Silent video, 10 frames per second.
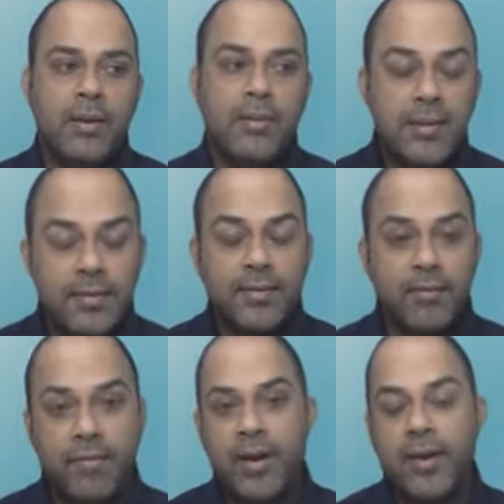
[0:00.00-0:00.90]
This is a
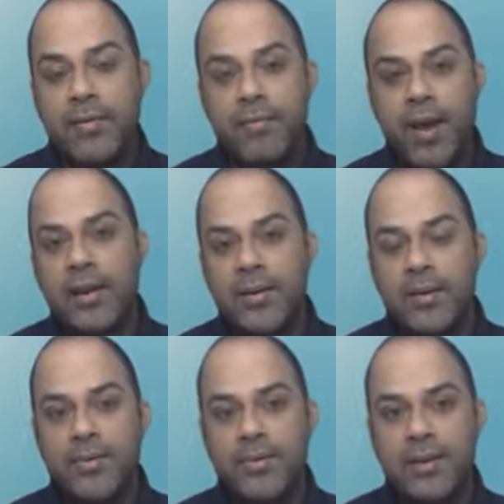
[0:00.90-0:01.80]
very valid
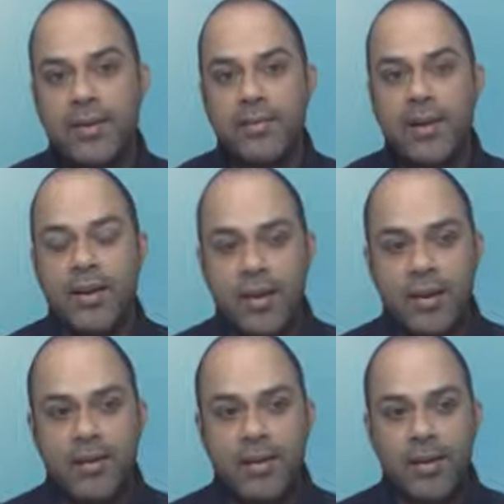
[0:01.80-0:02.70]
use case, right?
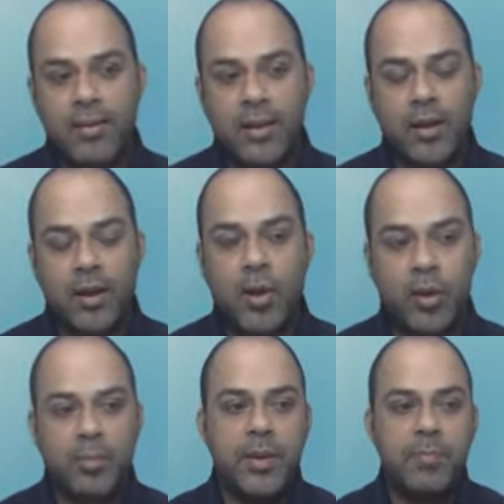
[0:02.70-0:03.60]
And I think a lot
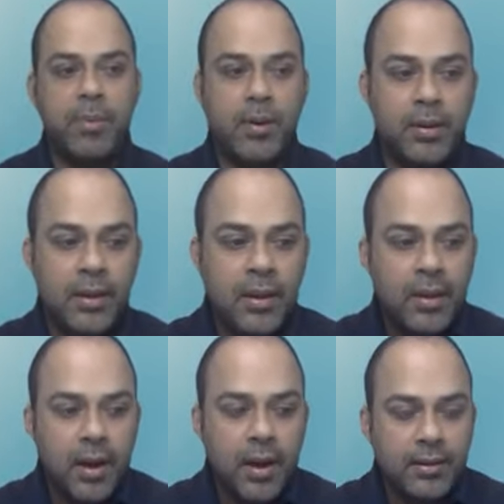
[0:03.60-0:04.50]
of people
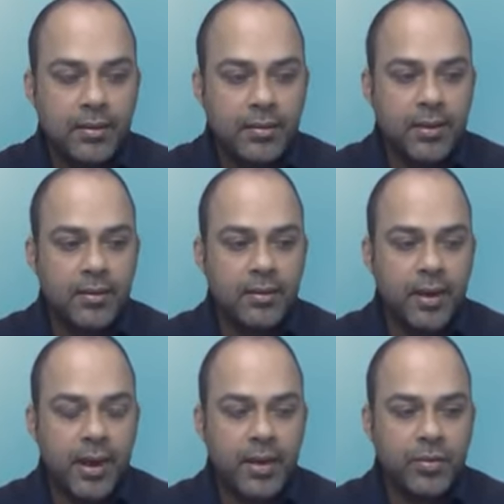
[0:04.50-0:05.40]
are concerned
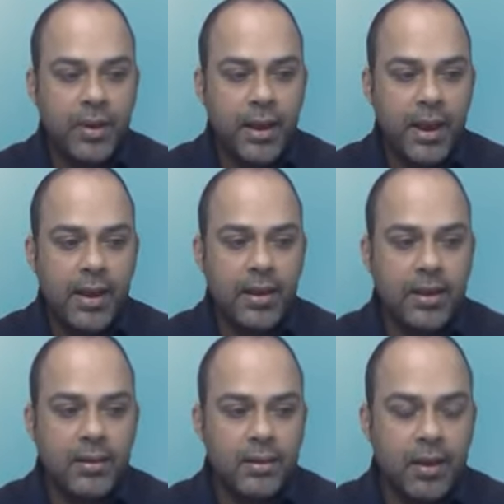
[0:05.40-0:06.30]
that as we're
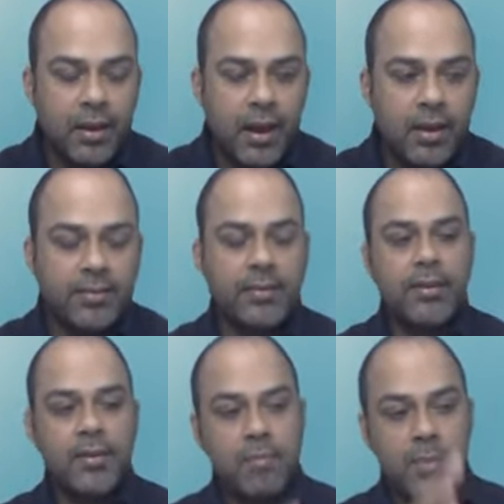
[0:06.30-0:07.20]
heading, as
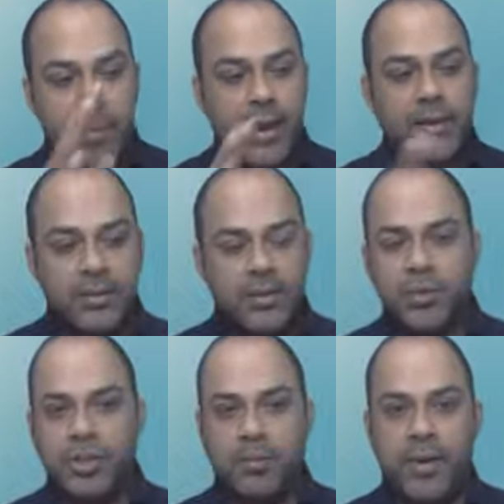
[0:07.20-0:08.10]
the major
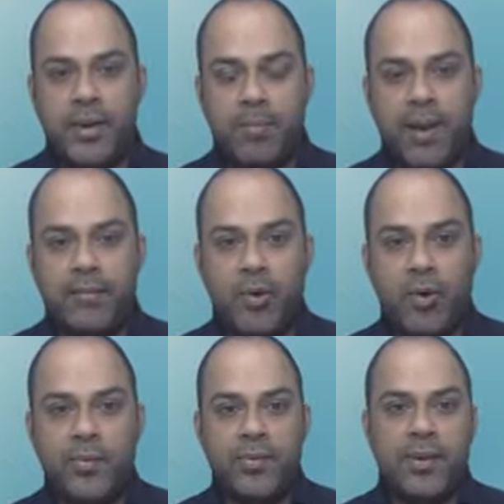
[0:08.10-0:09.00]
social media
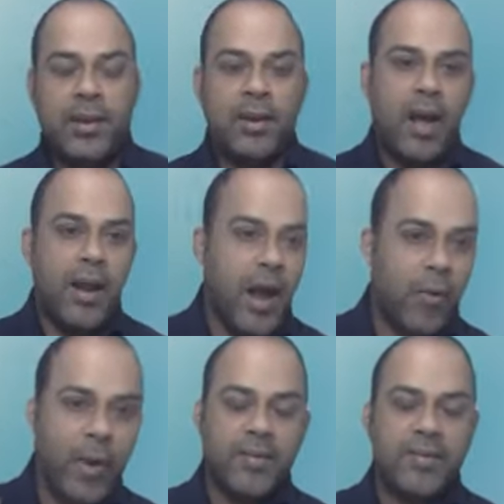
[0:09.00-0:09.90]
platforms are
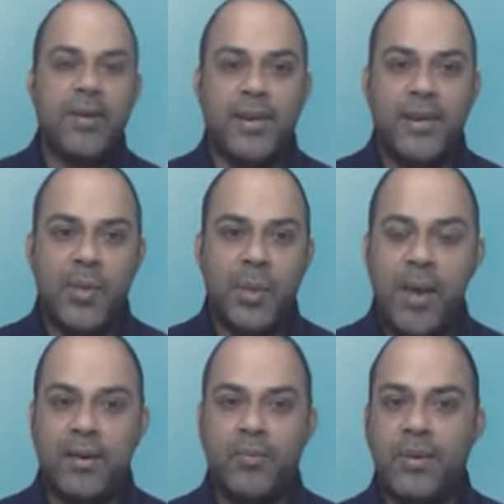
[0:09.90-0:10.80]
now entering into the
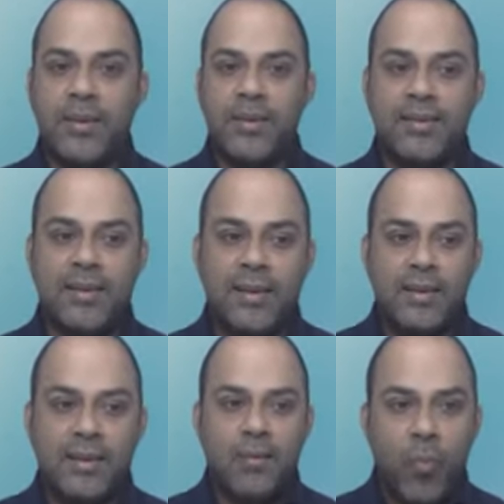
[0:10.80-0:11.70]
Metaverse,
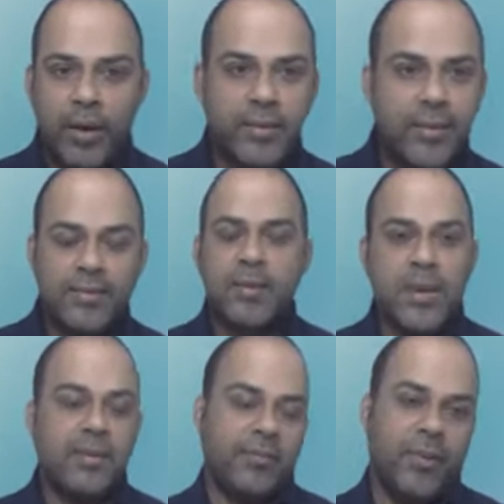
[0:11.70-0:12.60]
what does it
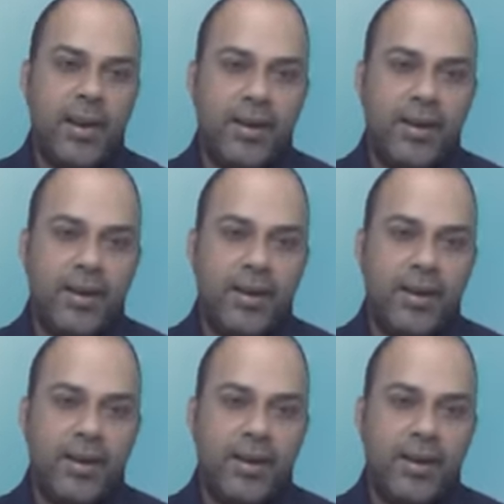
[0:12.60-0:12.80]
mean for their